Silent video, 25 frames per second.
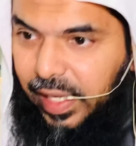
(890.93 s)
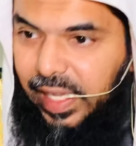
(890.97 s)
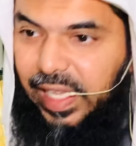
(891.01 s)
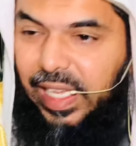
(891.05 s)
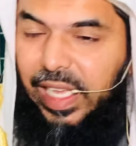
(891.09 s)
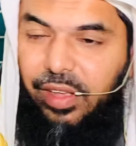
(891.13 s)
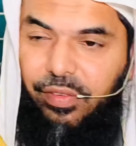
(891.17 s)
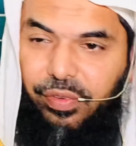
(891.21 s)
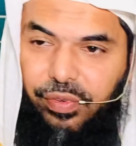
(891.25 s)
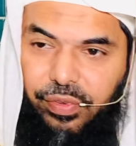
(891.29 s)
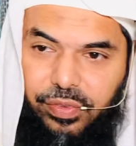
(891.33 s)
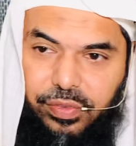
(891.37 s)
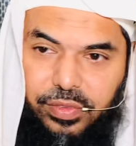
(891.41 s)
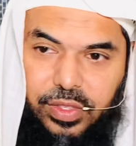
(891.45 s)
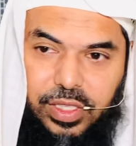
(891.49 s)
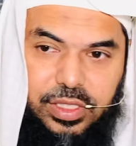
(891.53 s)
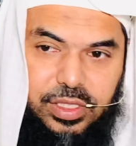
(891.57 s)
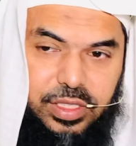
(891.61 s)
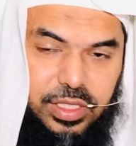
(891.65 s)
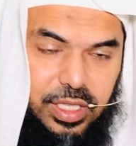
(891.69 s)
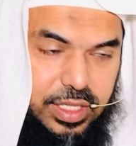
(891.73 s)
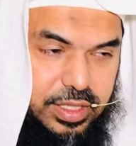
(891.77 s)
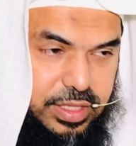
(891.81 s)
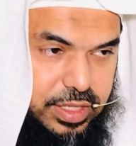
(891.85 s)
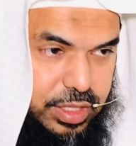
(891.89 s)
If the
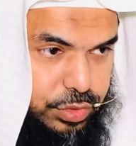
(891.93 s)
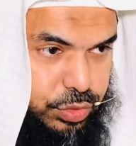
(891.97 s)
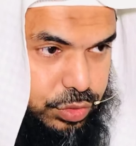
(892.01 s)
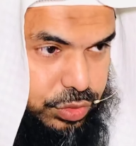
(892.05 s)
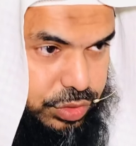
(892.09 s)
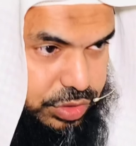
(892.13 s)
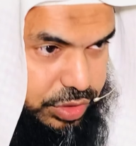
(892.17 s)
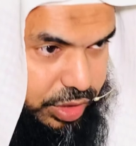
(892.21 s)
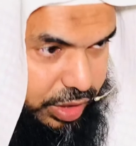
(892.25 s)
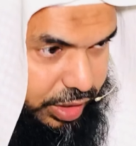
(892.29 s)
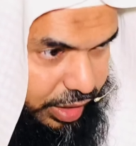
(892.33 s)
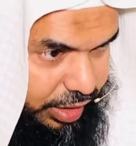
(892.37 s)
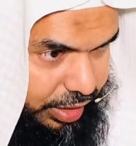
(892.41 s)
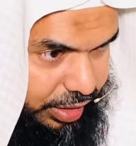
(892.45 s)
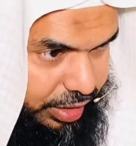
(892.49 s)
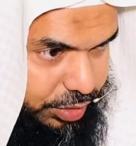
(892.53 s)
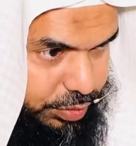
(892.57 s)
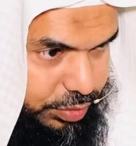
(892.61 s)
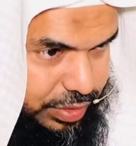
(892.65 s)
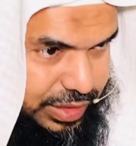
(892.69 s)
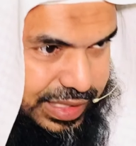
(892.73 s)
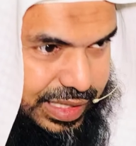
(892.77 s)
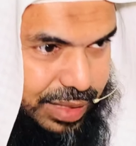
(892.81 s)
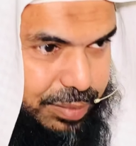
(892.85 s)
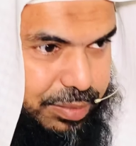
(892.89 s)
jalsatul istirah
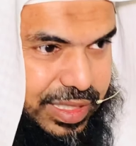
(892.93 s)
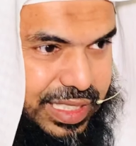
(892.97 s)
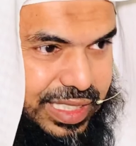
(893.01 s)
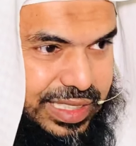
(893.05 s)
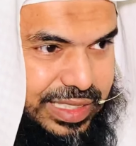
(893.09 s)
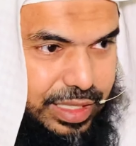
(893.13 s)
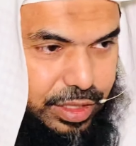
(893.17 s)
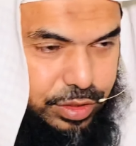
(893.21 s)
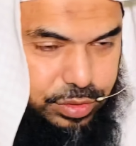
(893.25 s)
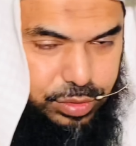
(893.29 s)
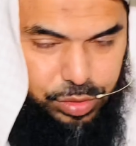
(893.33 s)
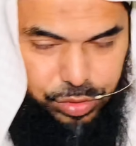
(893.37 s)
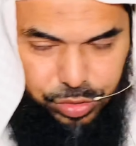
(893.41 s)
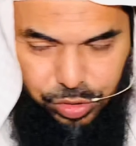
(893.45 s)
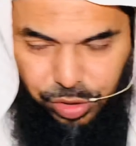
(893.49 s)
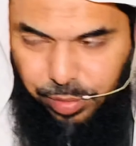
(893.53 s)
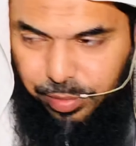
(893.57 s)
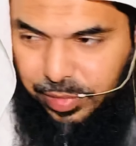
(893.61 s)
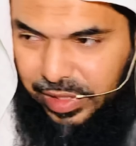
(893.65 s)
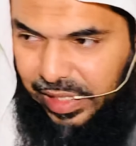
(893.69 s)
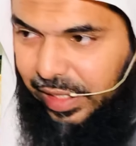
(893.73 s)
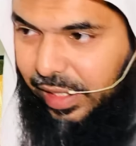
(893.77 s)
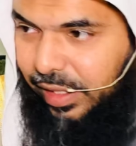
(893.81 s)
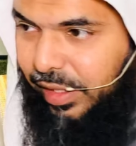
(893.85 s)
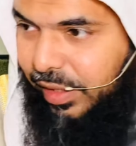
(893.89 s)
was something that
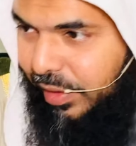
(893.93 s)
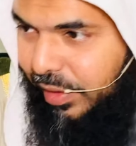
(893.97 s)
Rasulullah did